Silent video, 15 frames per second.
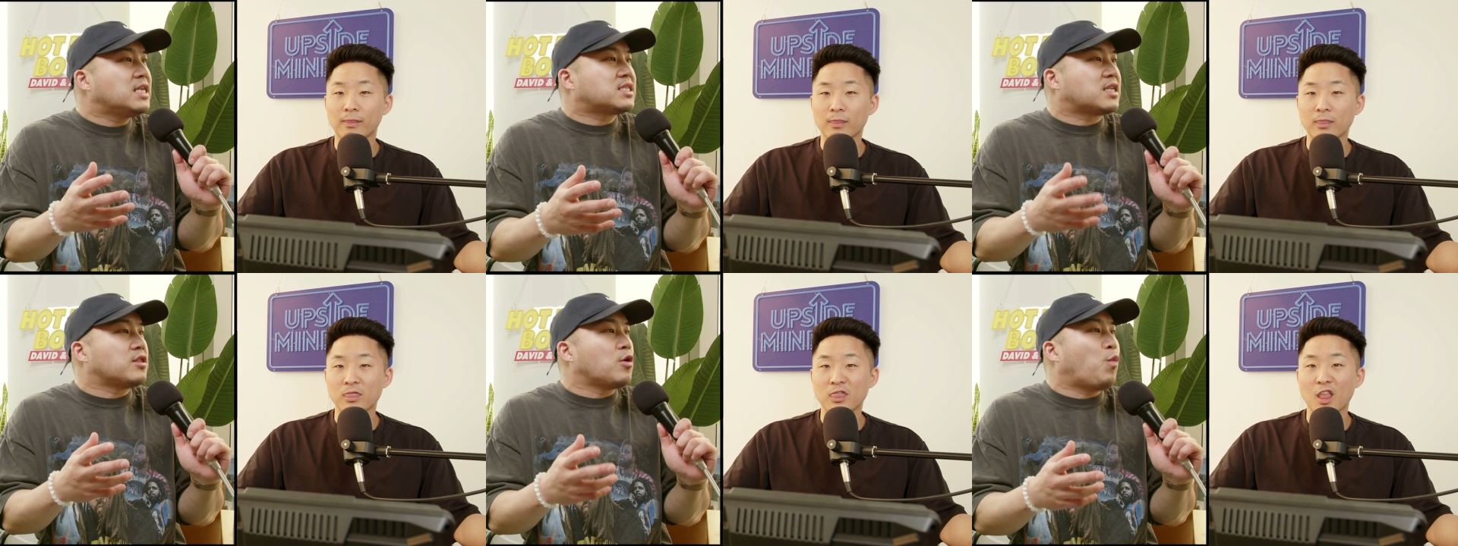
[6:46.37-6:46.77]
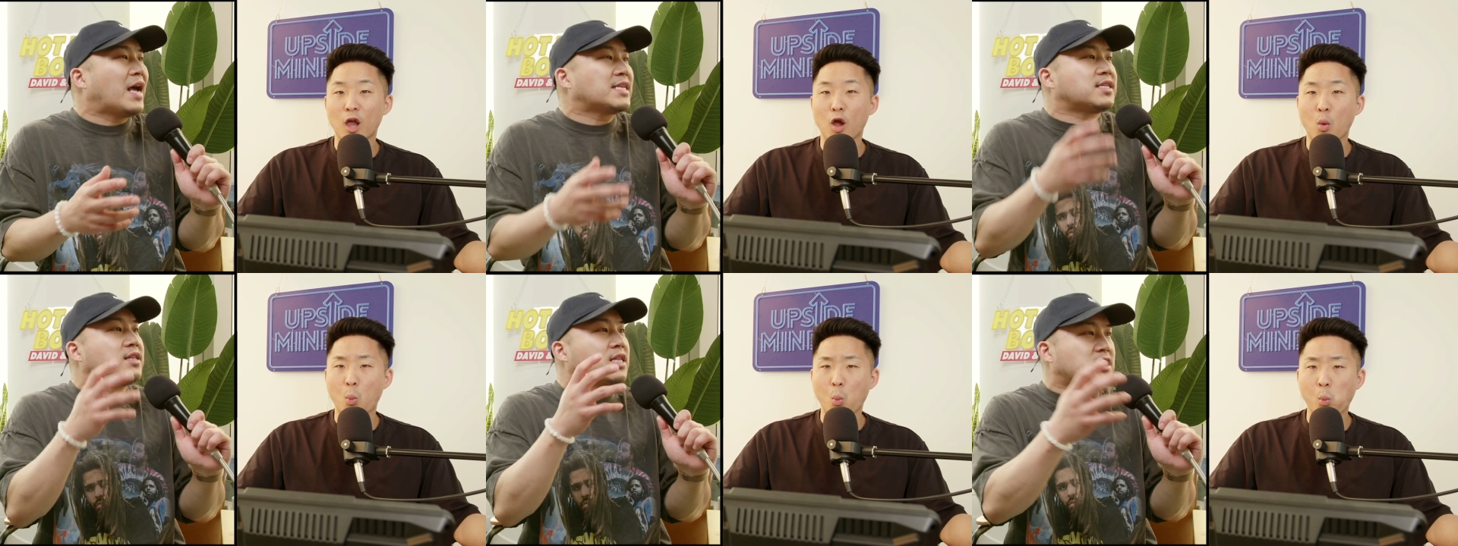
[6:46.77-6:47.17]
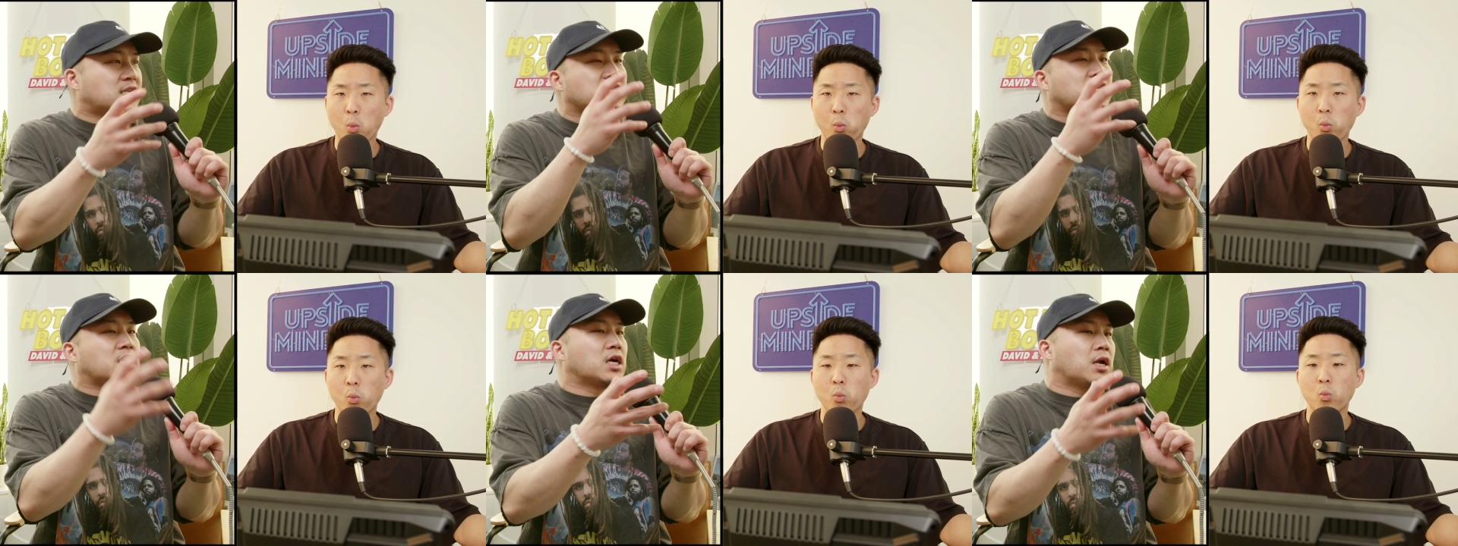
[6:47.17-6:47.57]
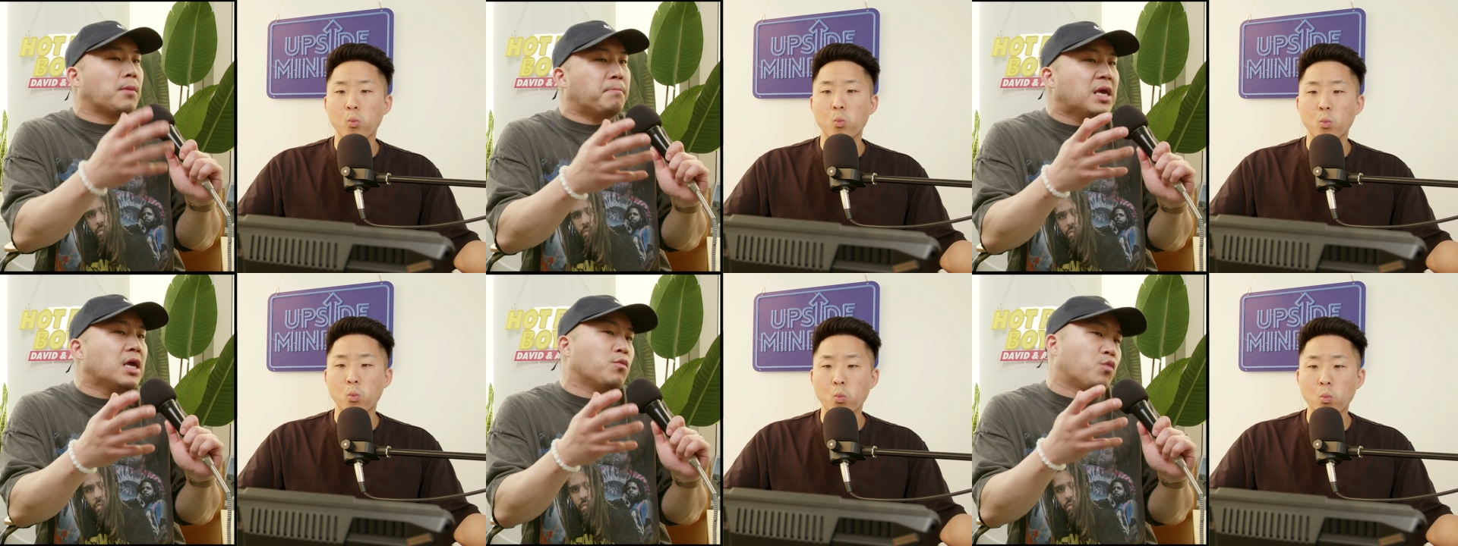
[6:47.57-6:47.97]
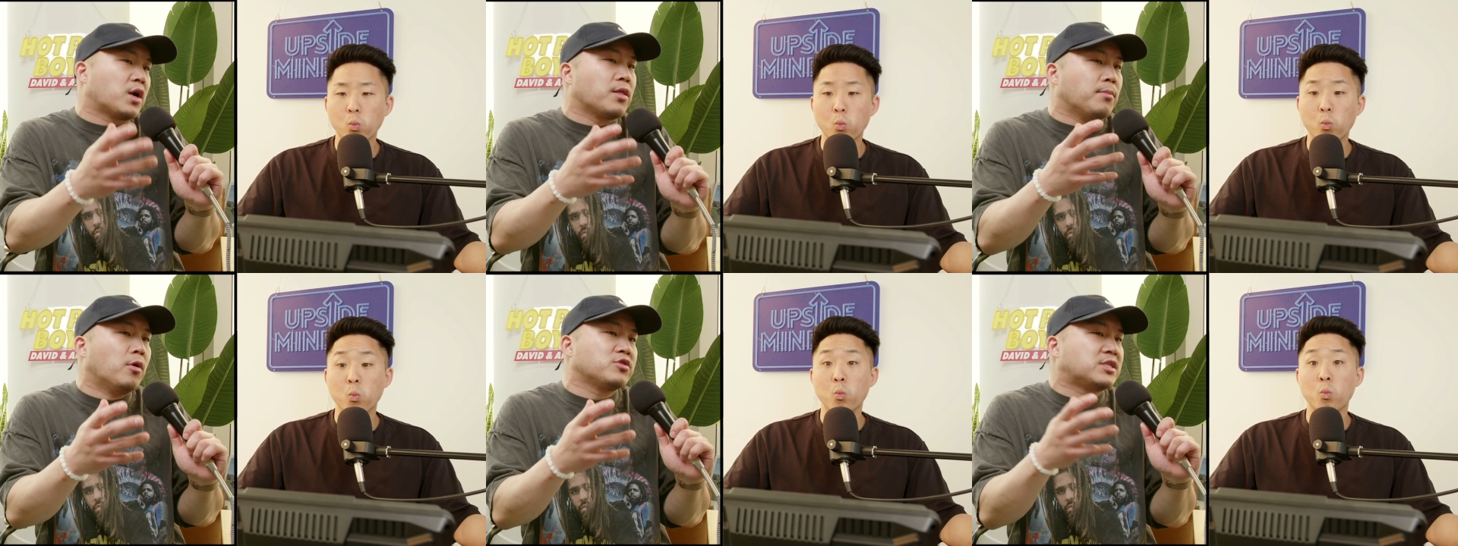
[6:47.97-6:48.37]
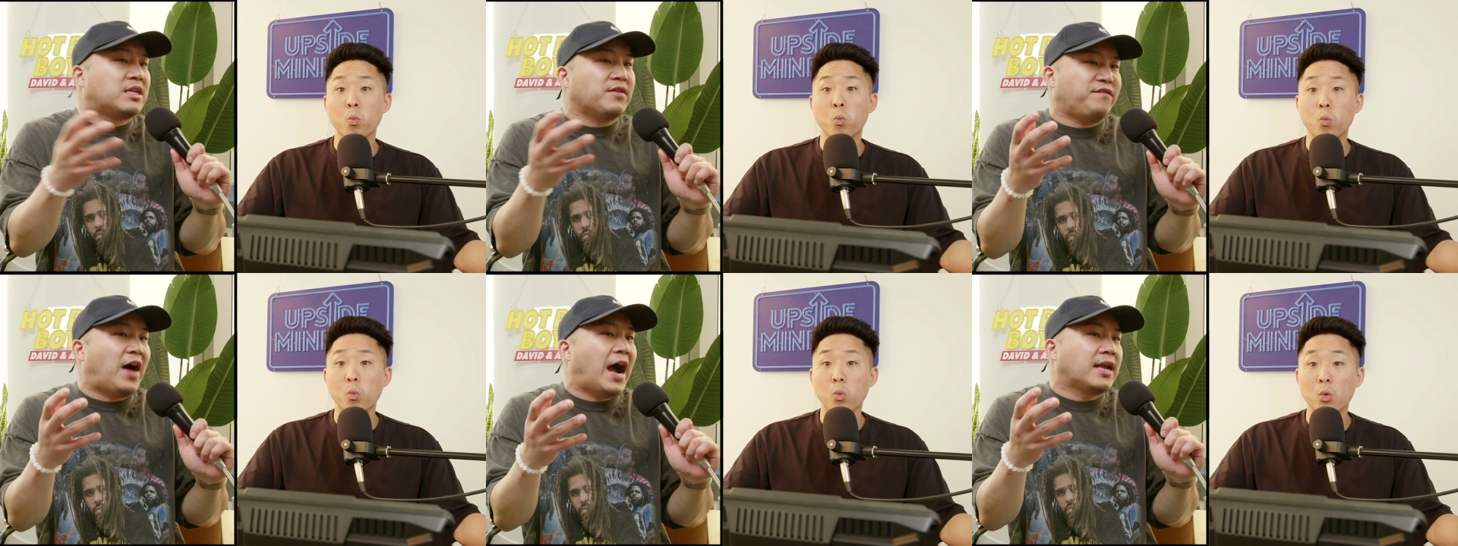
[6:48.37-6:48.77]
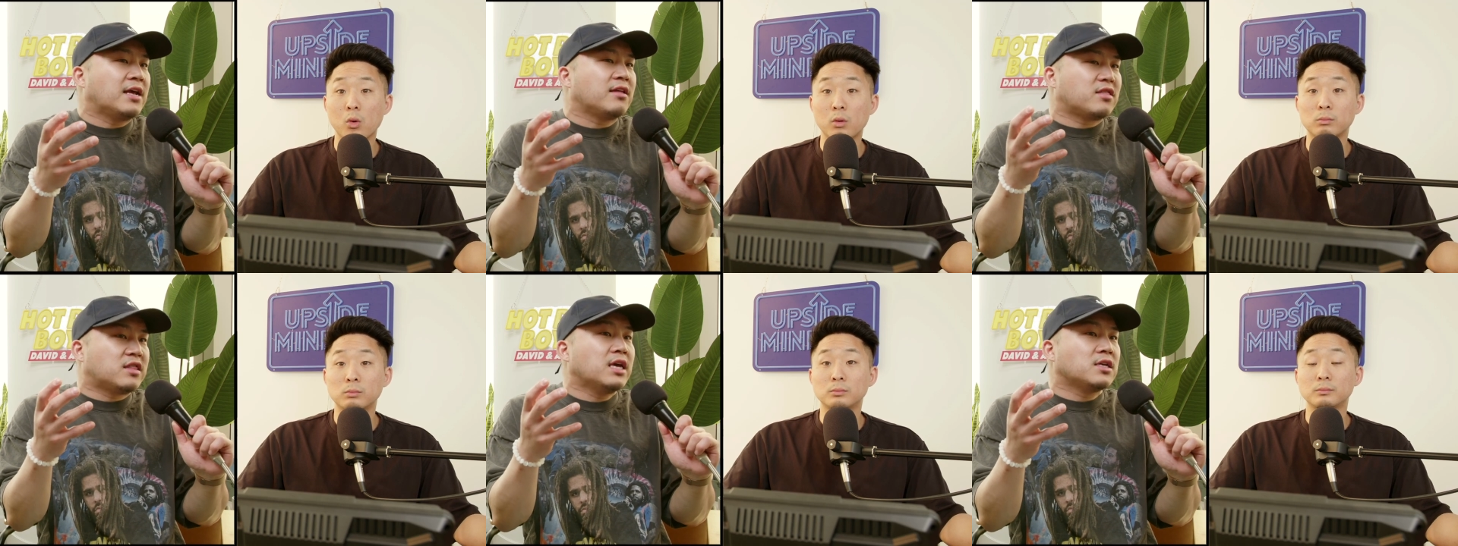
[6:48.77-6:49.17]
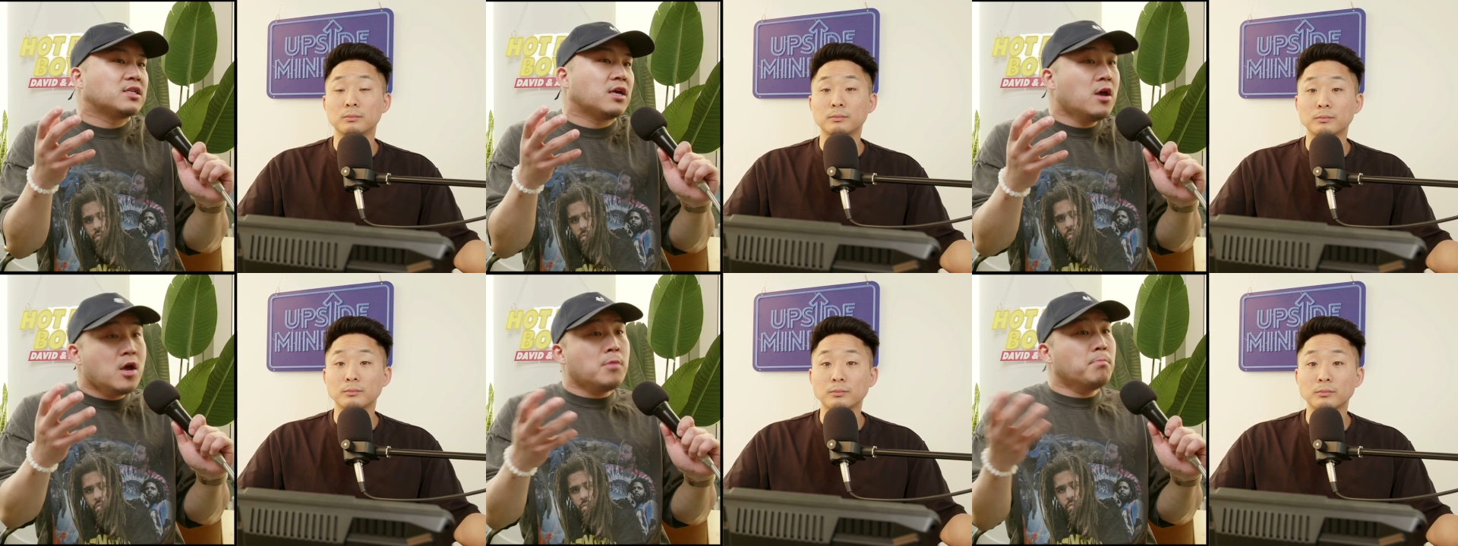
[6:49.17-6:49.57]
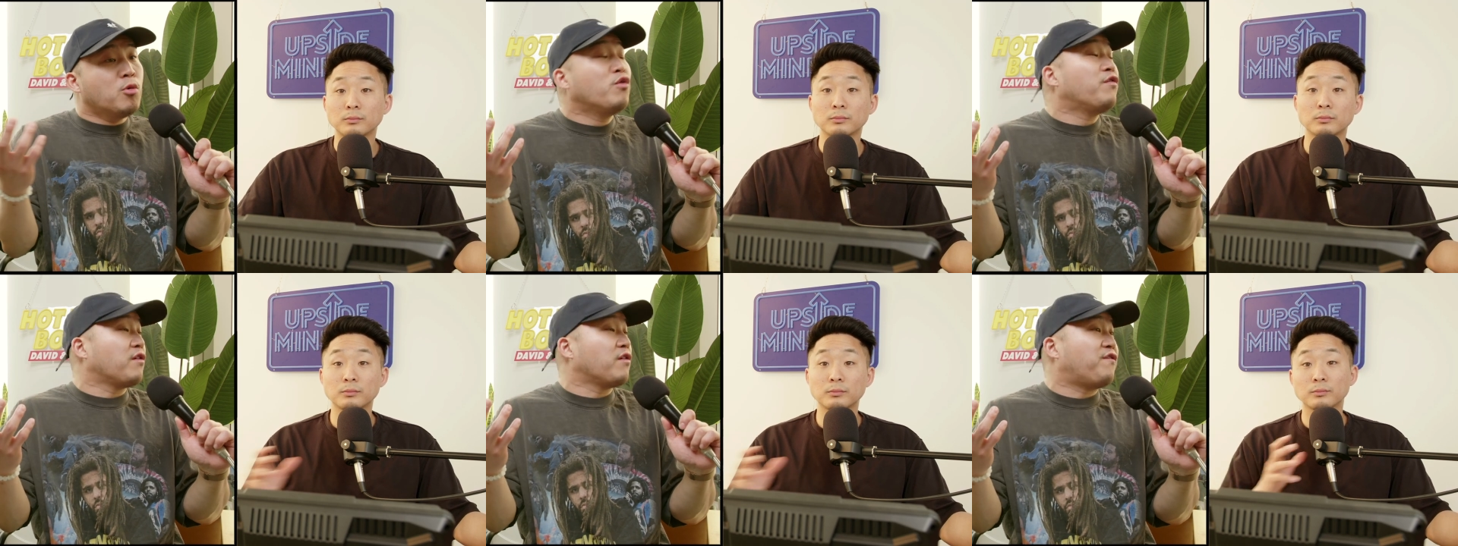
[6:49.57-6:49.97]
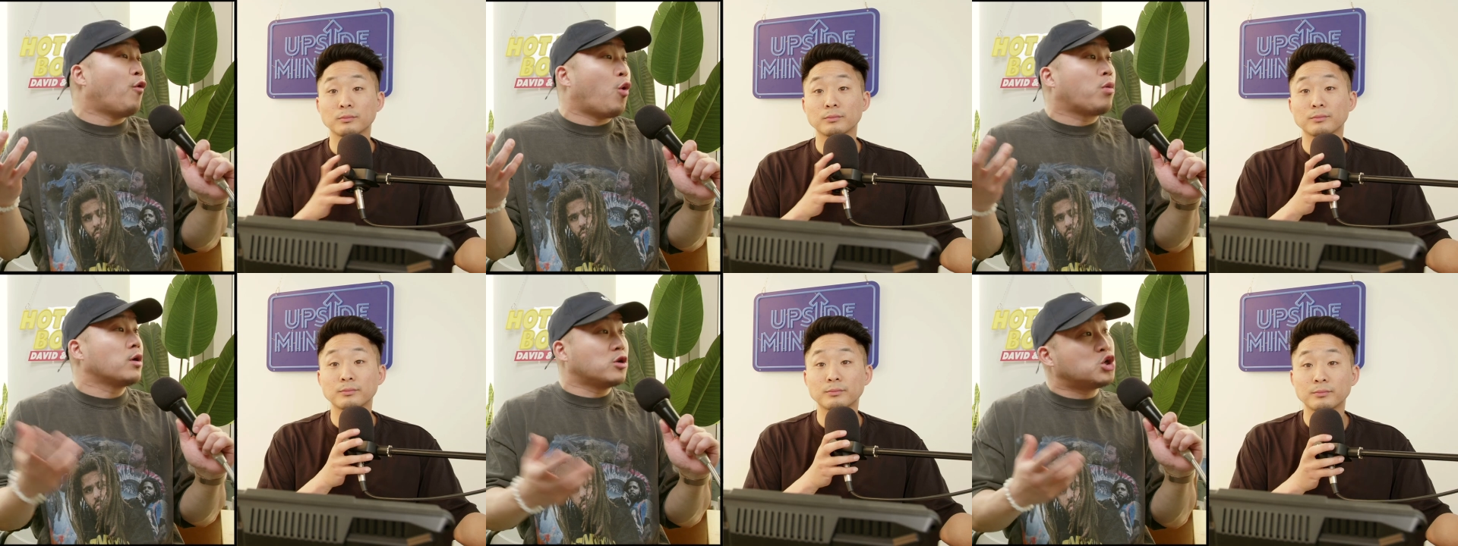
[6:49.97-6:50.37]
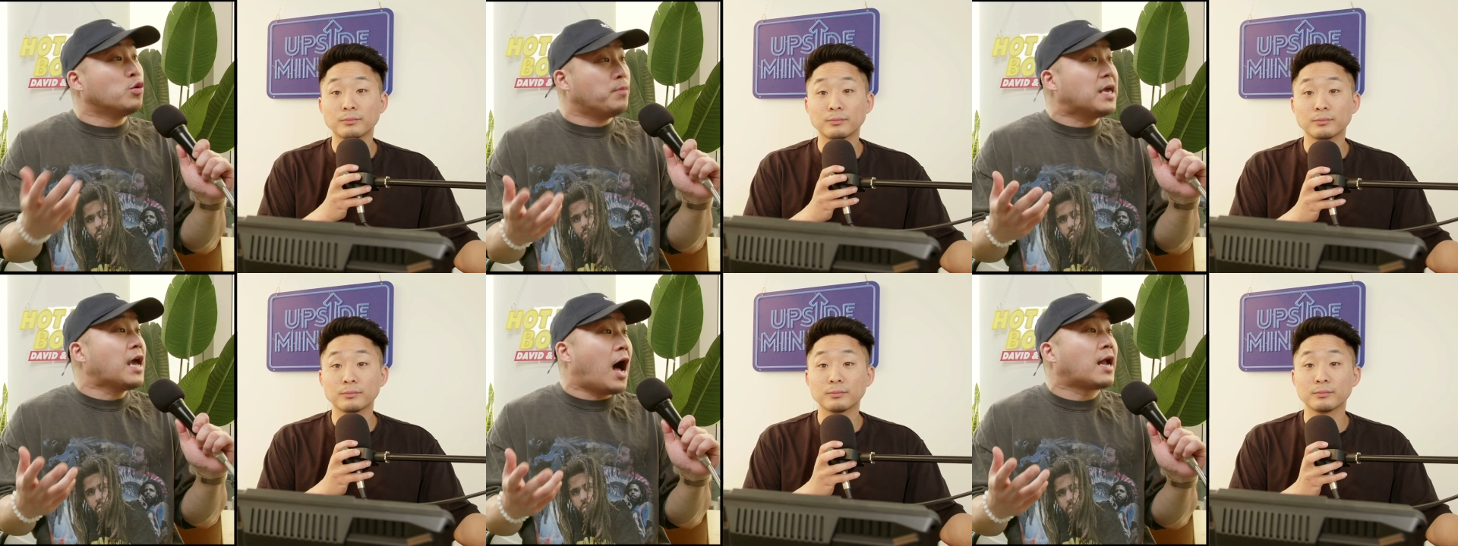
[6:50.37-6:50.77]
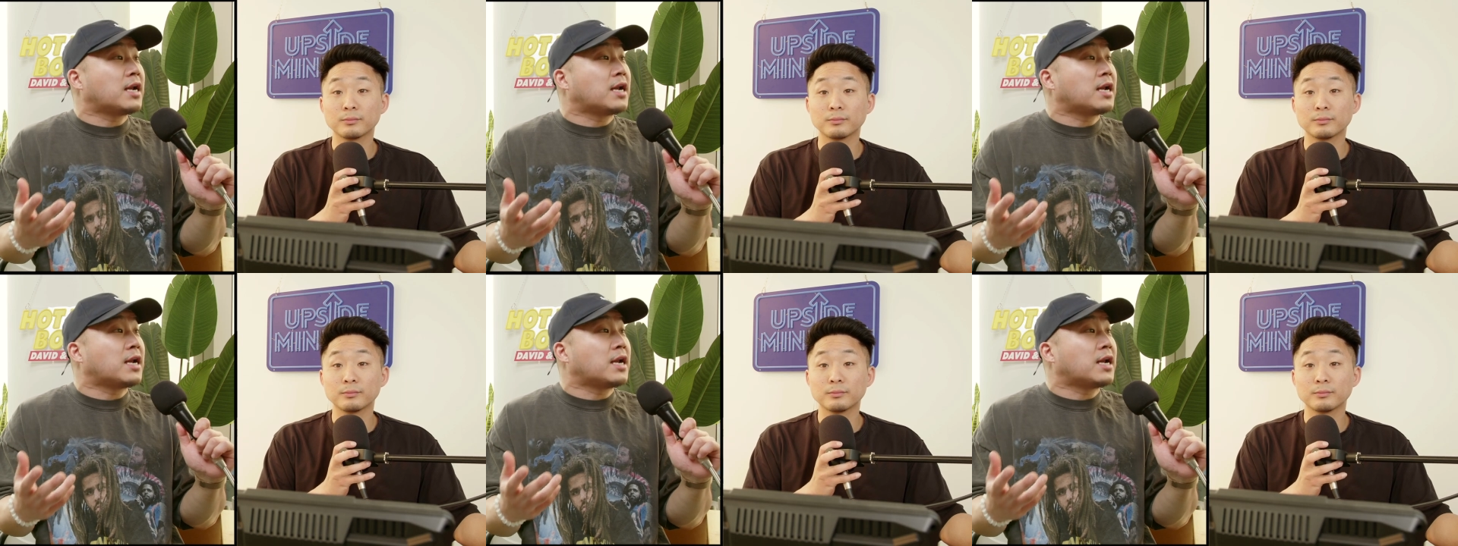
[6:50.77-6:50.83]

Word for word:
Speaker 1: and the West, and this is going to be one of the most defining things moving forward, to be honest.